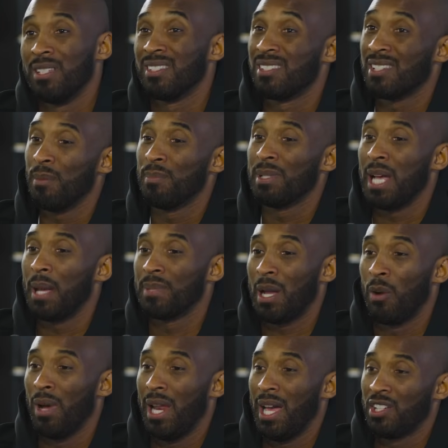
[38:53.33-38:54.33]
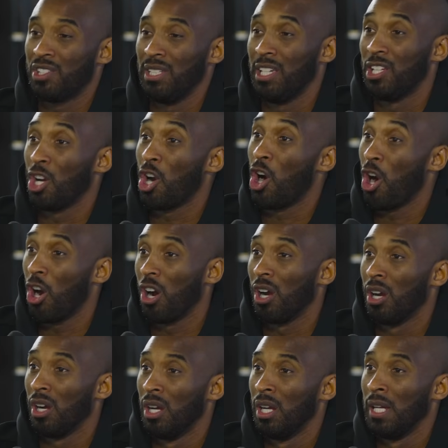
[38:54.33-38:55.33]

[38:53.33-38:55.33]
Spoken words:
And sometimes I would actually get a car